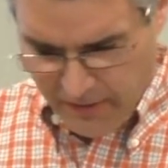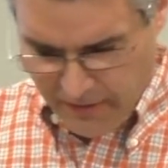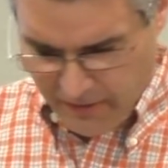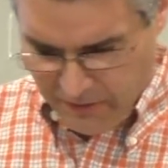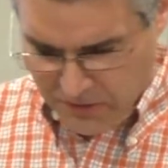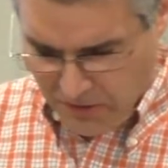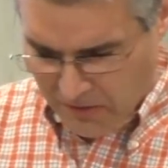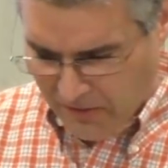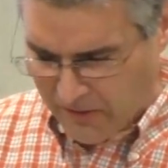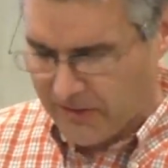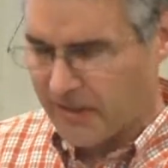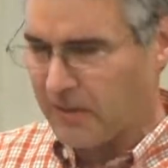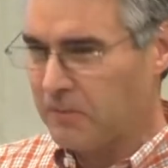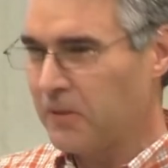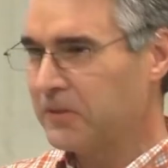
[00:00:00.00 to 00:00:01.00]
in
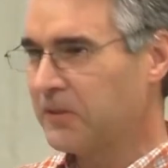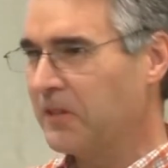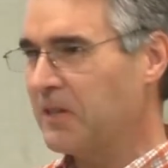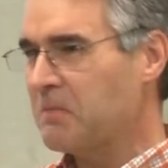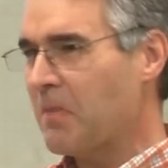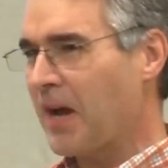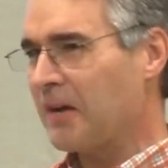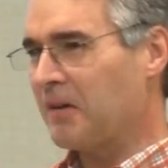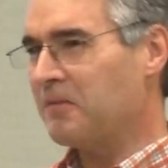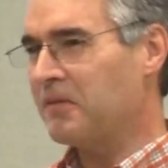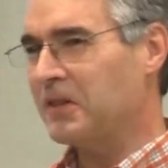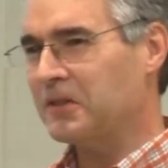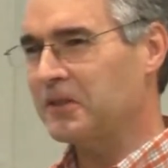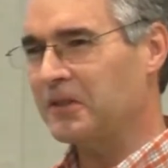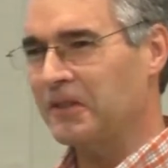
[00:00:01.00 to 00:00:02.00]
eternity was then
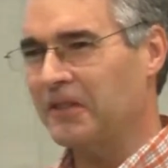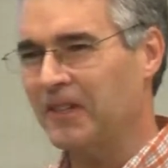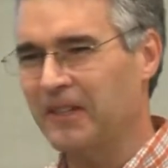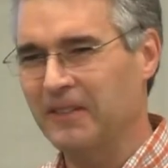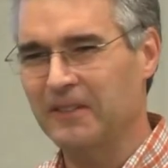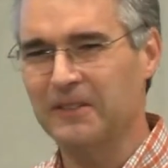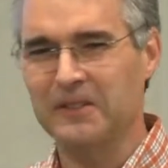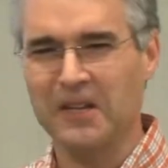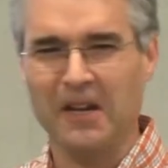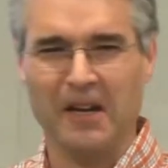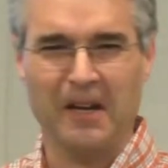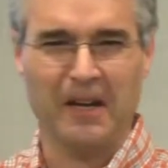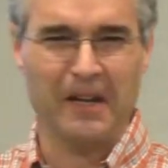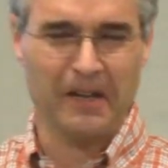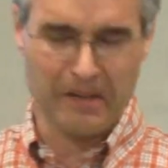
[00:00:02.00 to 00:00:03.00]
manifested in
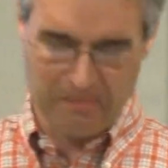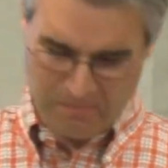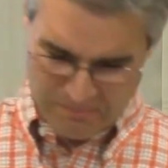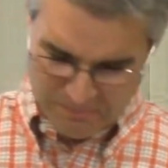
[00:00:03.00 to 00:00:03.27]
time.